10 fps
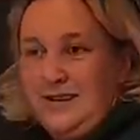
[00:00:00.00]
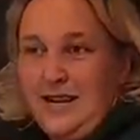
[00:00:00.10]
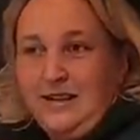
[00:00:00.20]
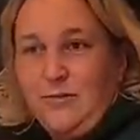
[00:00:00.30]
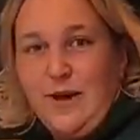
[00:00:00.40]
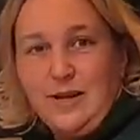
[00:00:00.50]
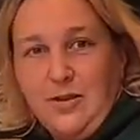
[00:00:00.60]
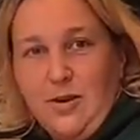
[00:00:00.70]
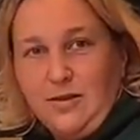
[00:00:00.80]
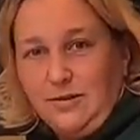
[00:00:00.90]
Take the vent
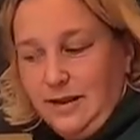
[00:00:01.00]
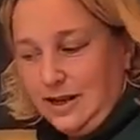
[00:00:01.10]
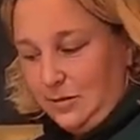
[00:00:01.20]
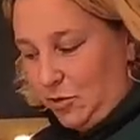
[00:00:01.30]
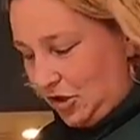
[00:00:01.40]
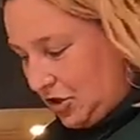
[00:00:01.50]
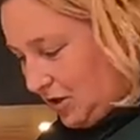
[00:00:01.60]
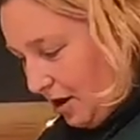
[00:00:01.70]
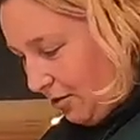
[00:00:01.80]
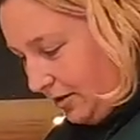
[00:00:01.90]
on, get the
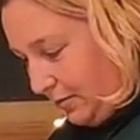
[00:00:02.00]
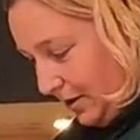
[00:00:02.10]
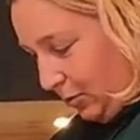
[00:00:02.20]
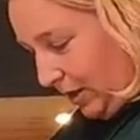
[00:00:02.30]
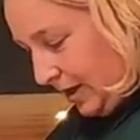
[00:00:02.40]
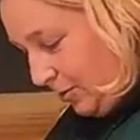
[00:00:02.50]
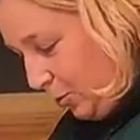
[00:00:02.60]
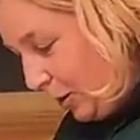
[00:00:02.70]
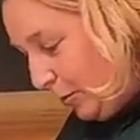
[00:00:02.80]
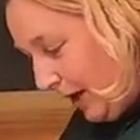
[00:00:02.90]
moisture out, but we can, will